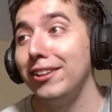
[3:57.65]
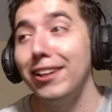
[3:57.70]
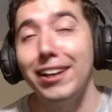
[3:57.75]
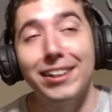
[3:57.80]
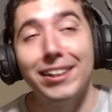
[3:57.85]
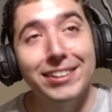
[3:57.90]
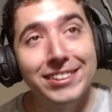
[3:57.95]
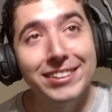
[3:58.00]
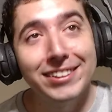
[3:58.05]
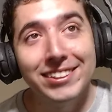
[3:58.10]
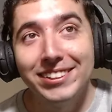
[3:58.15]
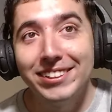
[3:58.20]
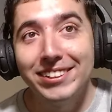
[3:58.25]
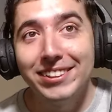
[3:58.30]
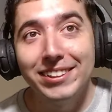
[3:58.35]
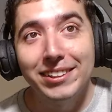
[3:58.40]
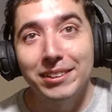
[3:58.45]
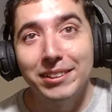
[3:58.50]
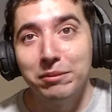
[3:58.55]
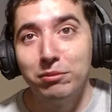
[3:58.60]
After a 2-year imposed
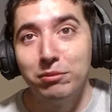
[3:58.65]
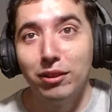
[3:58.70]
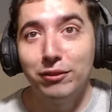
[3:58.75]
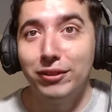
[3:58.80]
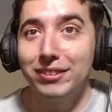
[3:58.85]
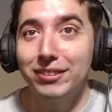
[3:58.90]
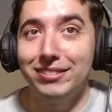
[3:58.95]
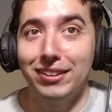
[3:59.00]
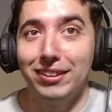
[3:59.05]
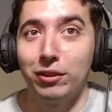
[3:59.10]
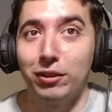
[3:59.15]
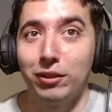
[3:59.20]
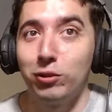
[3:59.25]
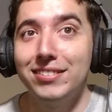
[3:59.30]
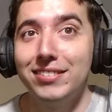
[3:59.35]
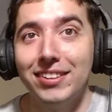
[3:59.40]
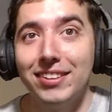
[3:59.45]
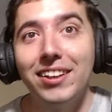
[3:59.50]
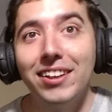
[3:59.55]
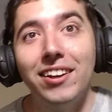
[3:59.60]
sabbatical, in
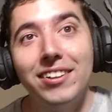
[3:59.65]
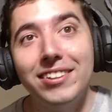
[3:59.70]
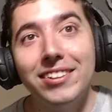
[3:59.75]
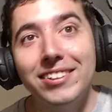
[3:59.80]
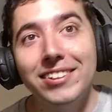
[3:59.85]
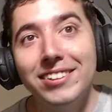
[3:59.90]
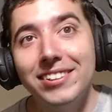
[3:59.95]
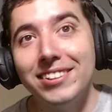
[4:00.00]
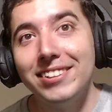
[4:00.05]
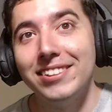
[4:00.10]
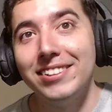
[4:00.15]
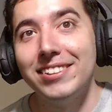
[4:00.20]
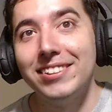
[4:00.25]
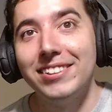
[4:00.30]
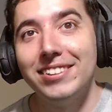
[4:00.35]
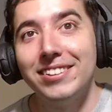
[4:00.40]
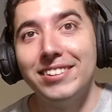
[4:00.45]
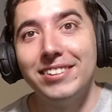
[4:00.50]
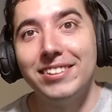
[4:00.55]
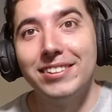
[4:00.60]
2004,
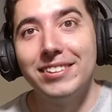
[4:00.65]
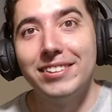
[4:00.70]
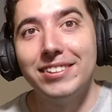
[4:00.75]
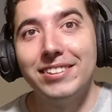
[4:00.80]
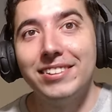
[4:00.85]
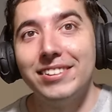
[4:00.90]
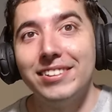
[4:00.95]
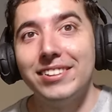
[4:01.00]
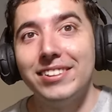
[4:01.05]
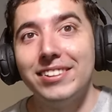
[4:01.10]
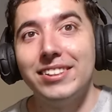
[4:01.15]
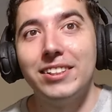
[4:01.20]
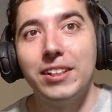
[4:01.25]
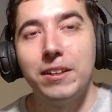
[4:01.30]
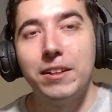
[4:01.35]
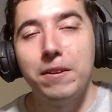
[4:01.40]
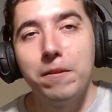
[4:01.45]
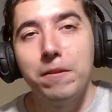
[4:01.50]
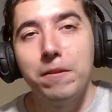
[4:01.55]
Diaconescu and OTV came